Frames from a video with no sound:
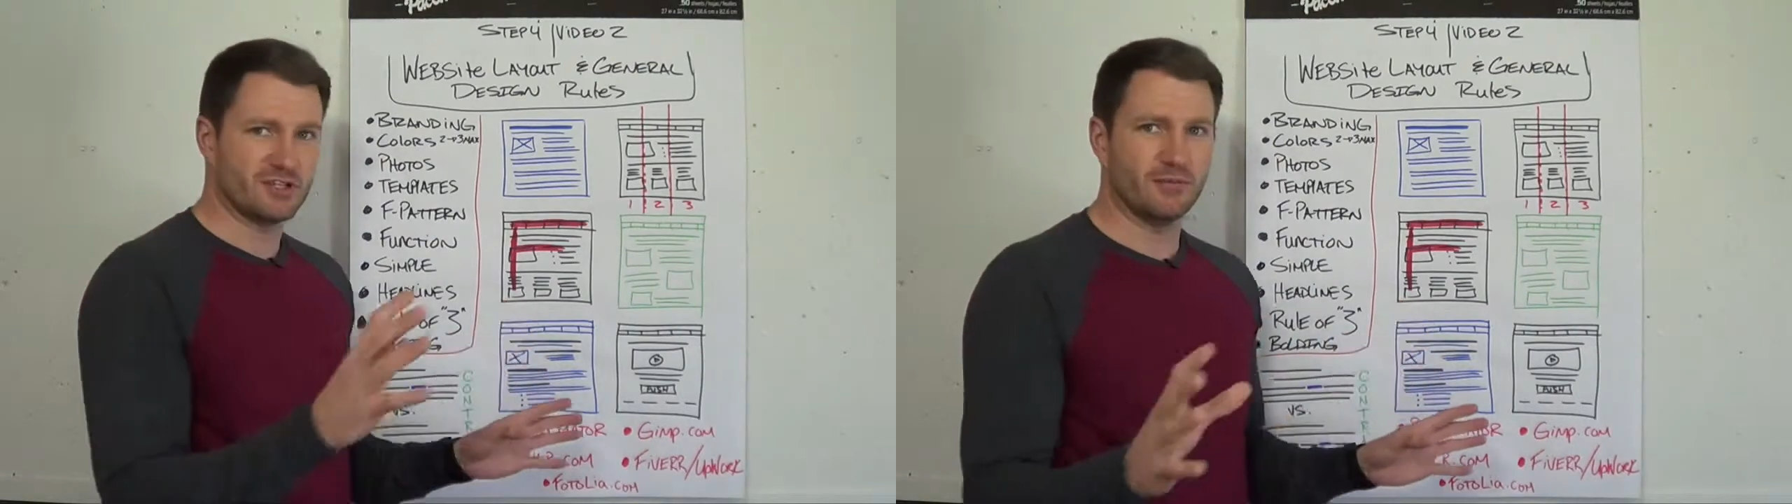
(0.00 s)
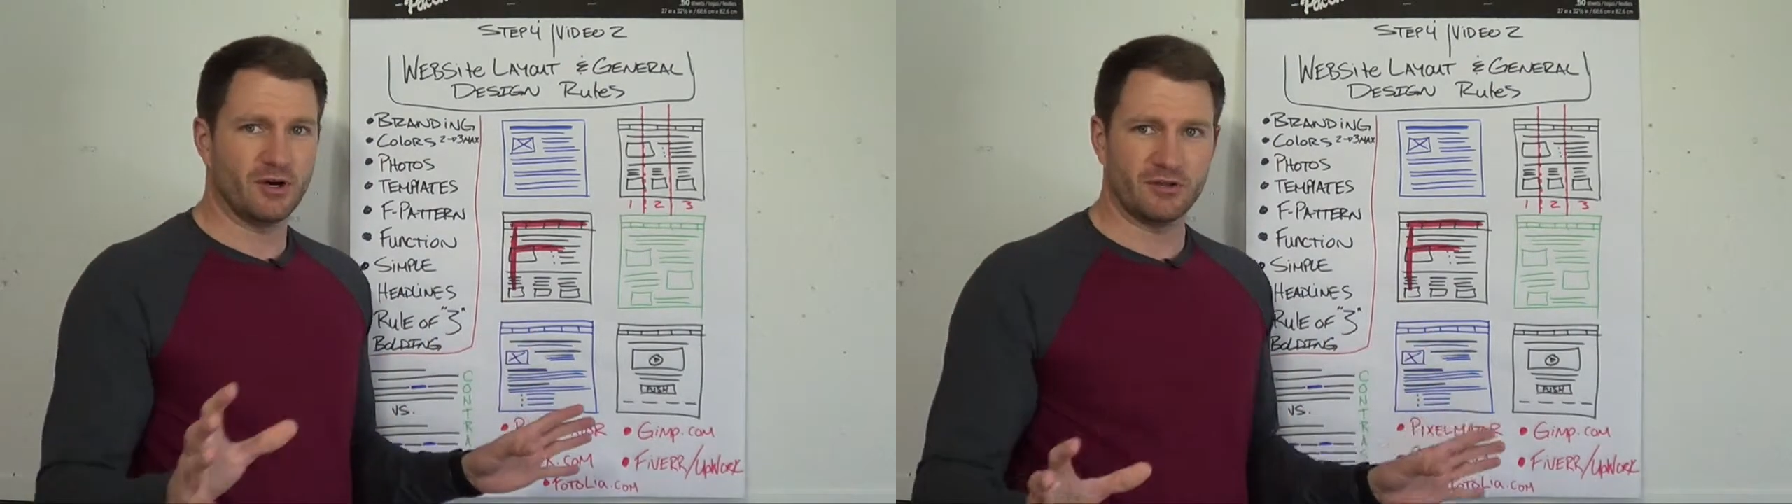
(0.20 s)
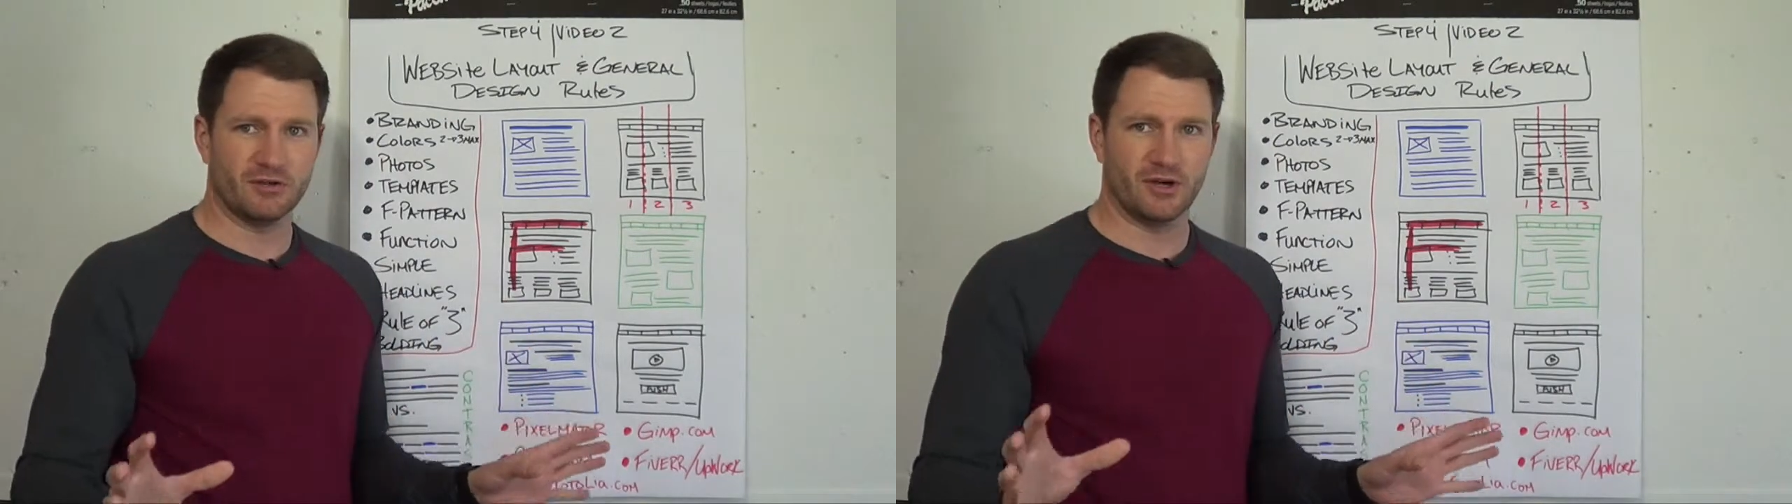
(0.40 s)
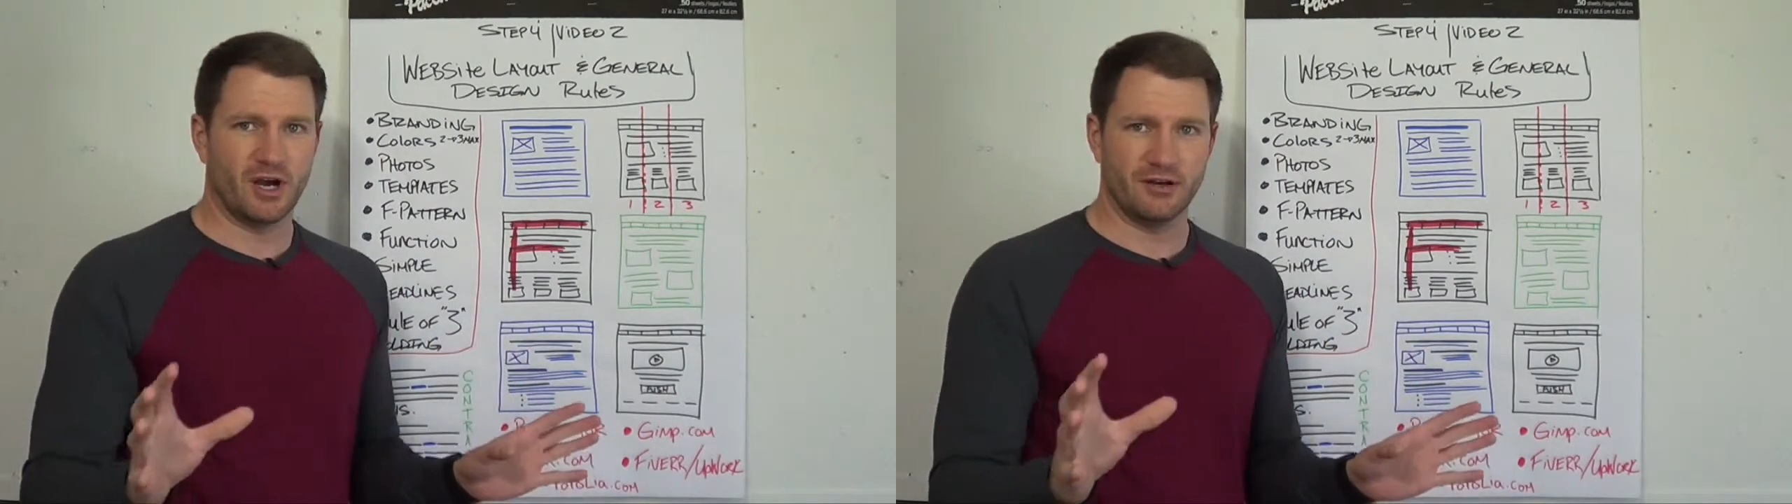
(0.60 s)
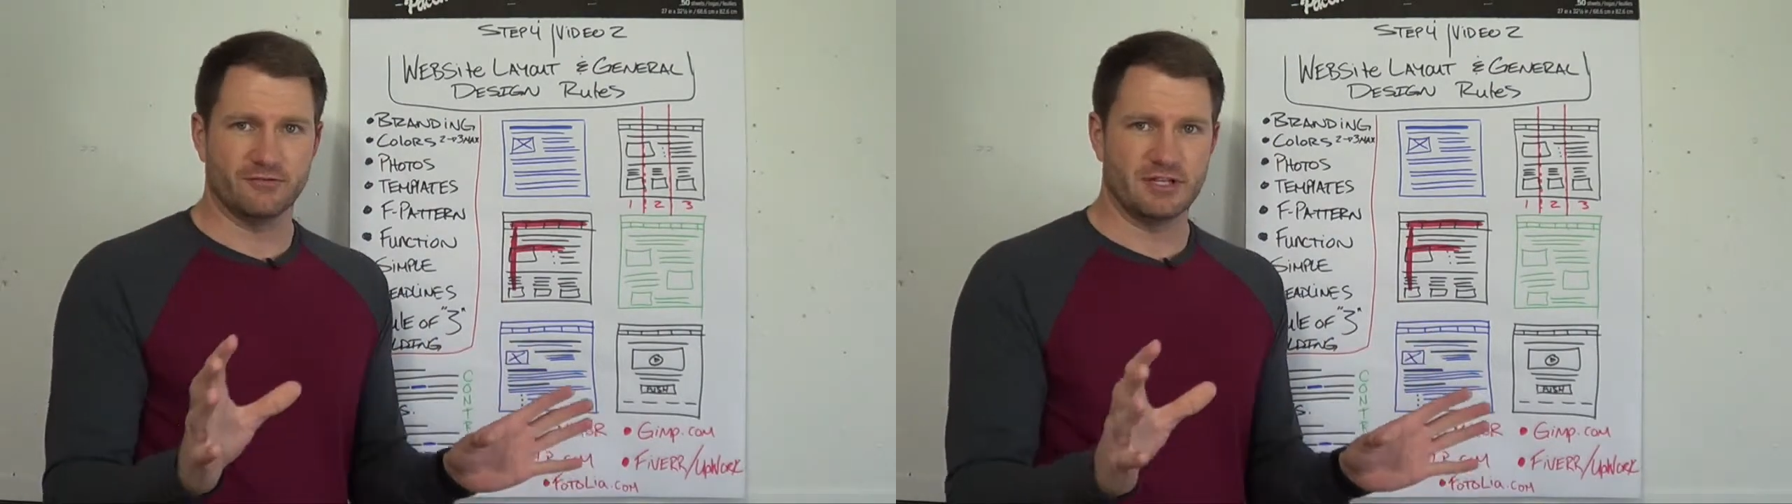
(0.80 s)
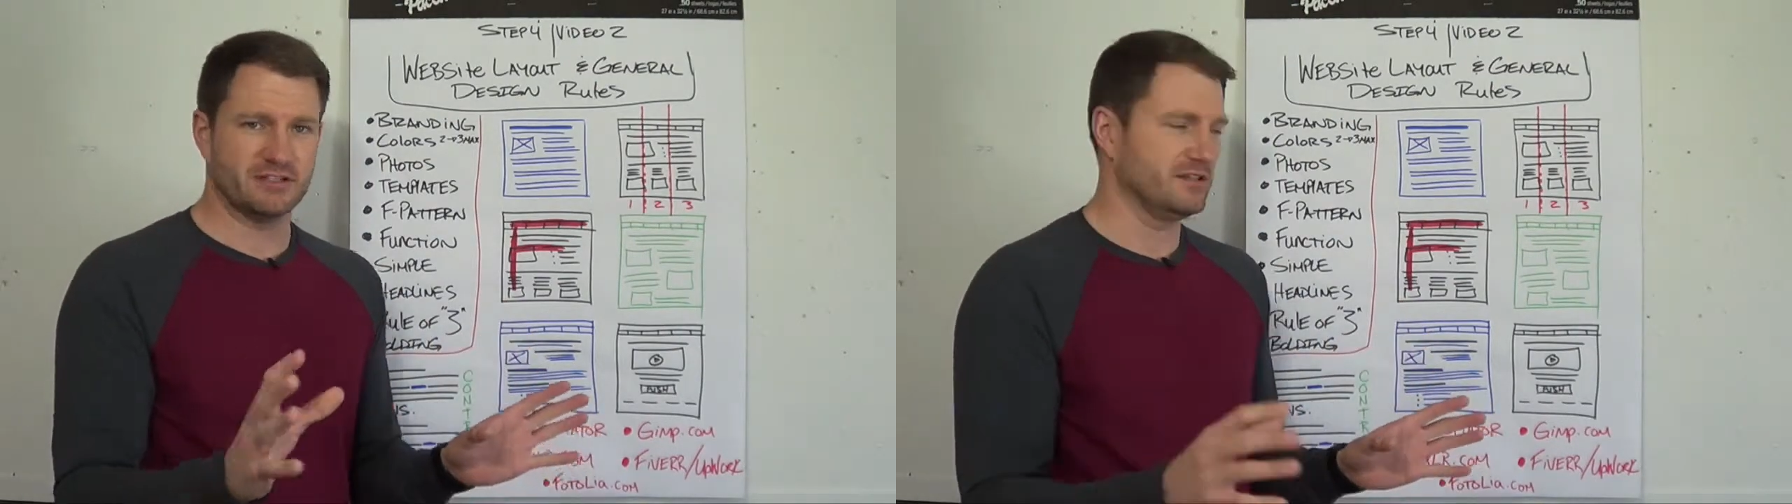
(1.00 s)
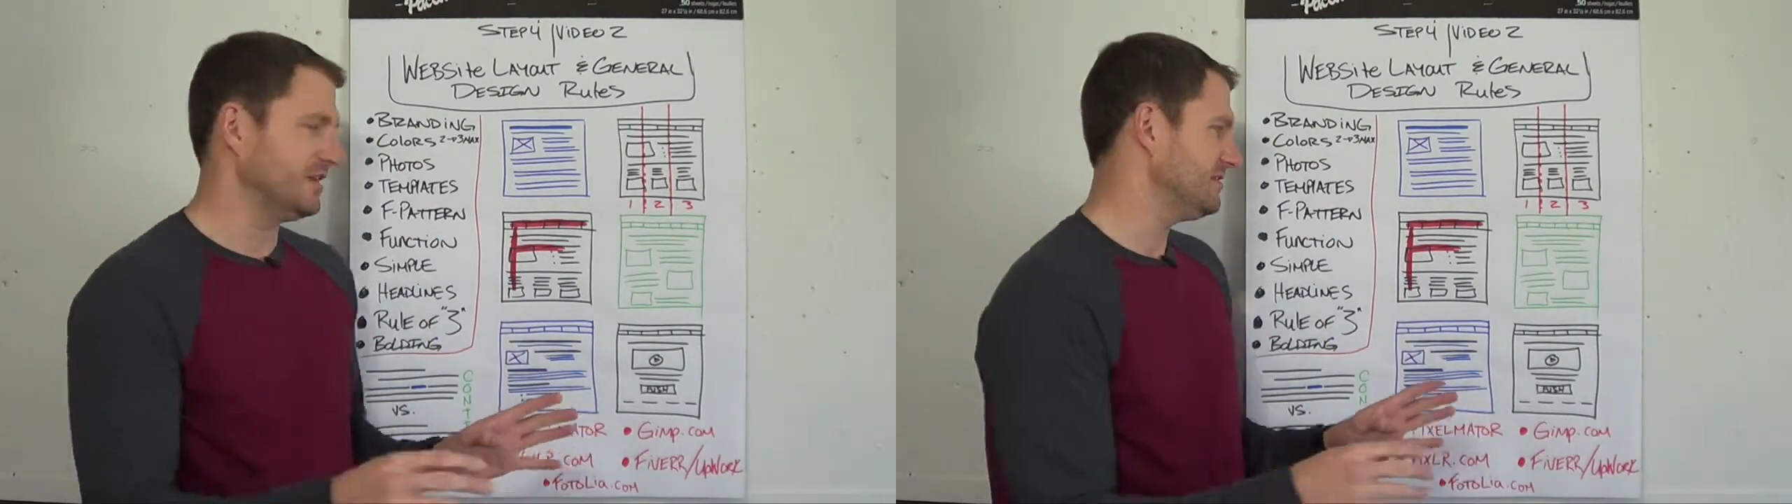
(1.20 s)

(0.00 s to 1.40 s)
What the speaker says: some other odd reason,